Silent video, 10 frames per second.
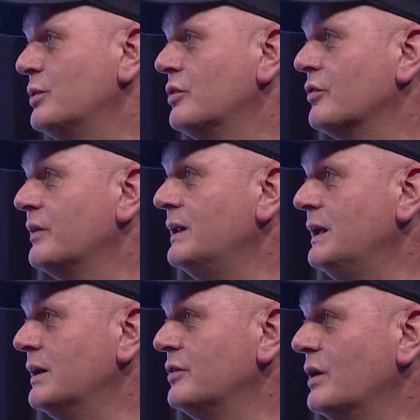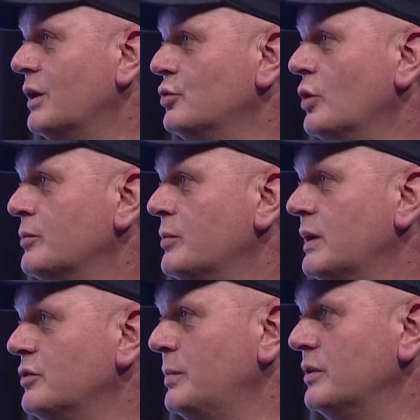of ideas how to
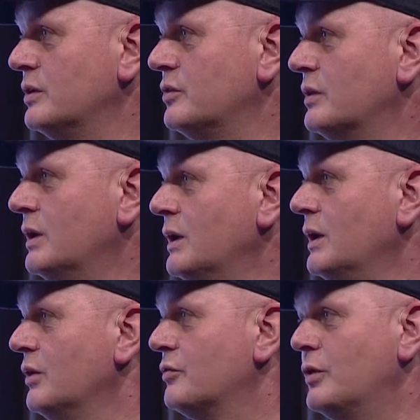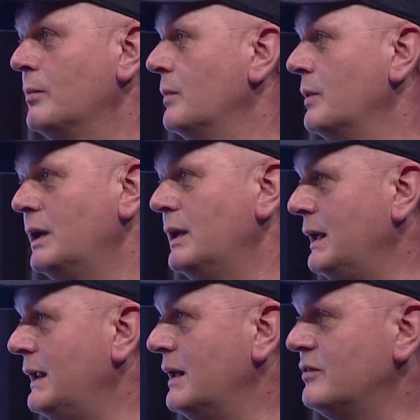optimize your business, from
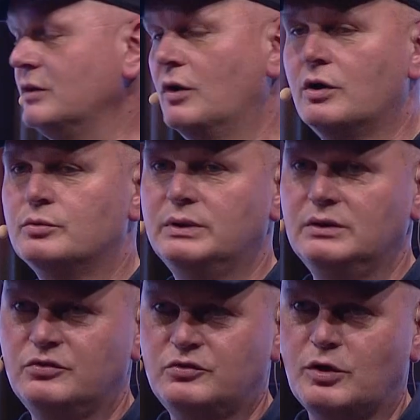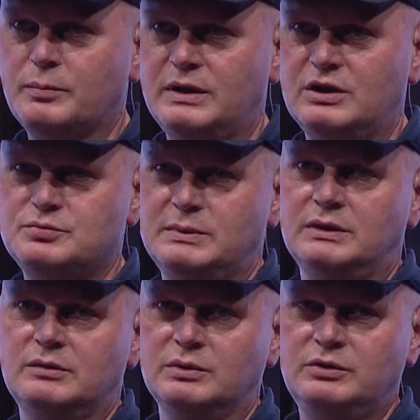enhancing ordering, stock management,
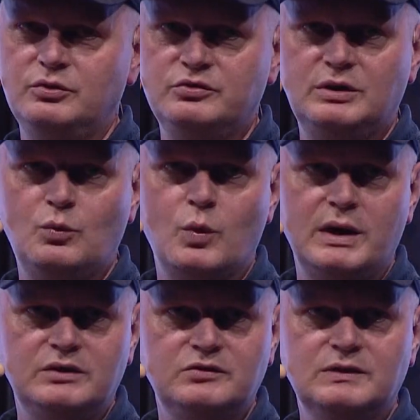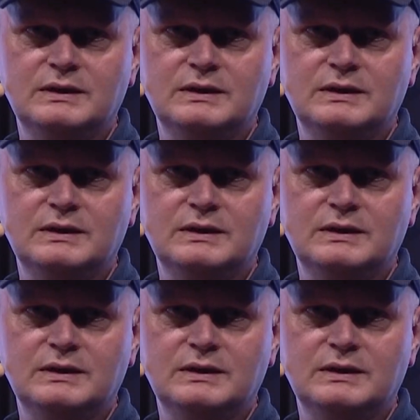reducing waste.